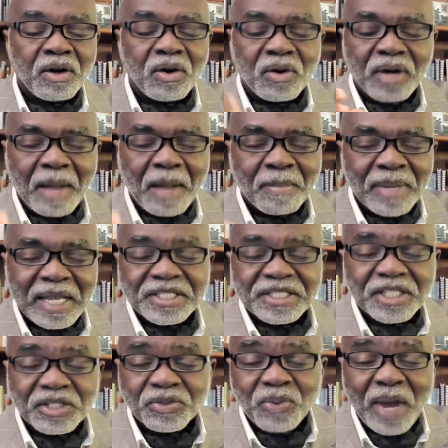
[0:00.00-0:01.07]
Oh, God,
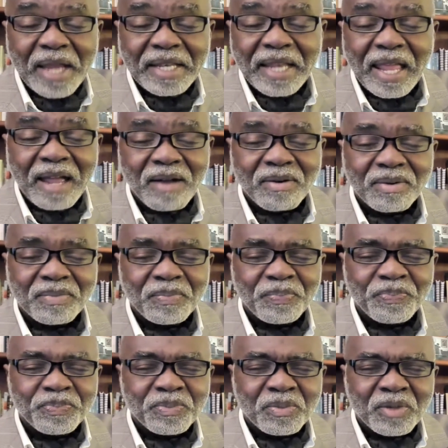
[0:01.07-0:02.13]
bless us right now
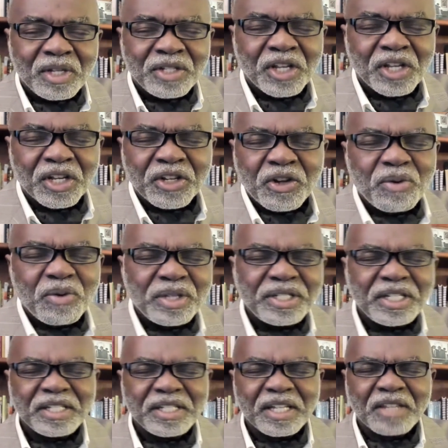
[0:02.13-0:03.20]
to
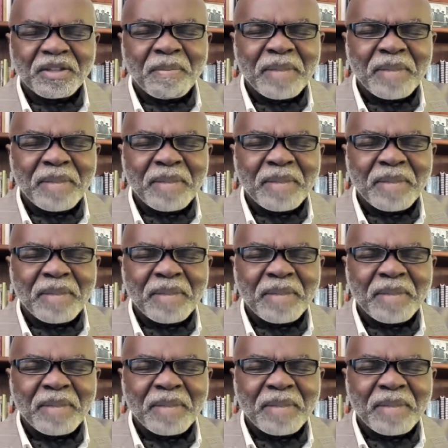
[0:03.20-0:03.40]
encourage each other.